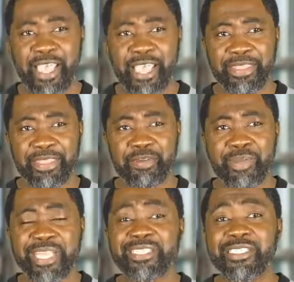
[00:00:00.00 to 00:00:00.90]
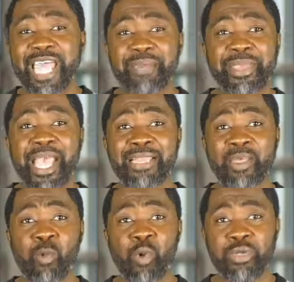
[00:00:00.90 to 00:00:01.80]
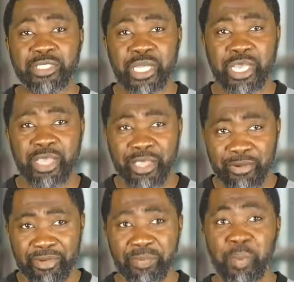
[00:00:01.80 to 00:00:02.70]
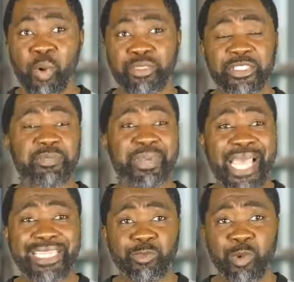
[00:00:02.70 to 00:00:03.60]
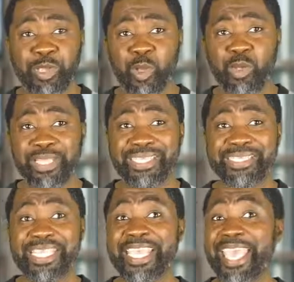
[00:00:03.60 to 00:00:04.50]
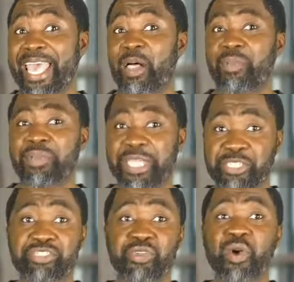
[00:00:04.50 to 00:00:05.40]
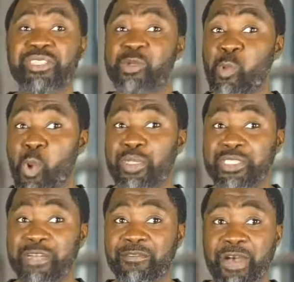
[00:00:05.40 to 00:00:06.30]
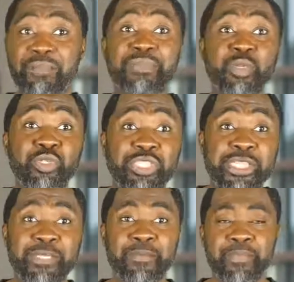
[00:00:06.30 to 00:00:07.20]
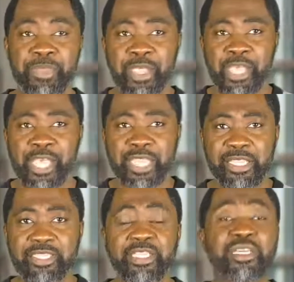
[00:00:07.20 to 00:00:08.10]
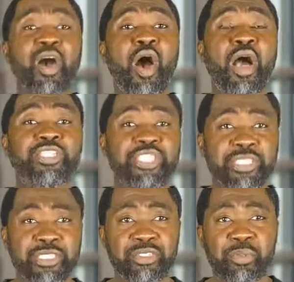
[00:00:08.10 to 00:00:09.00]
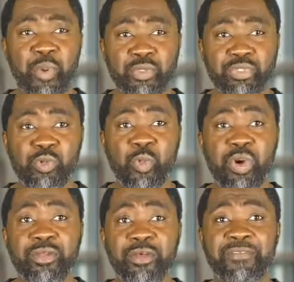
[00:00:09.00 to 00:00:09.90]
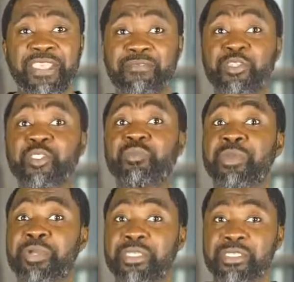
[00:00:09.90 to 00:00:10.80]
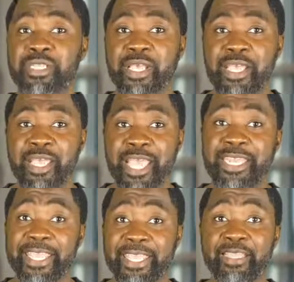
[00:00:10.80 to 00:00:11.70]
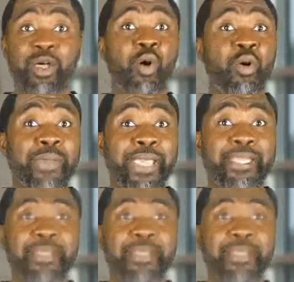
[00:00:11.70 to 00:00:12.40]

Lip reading: and the green slimy underwater ribonous plant, what we call the sea kelp, is soaked in water for ablution. This concoction is supposed to ward off evil spirits and ill omen.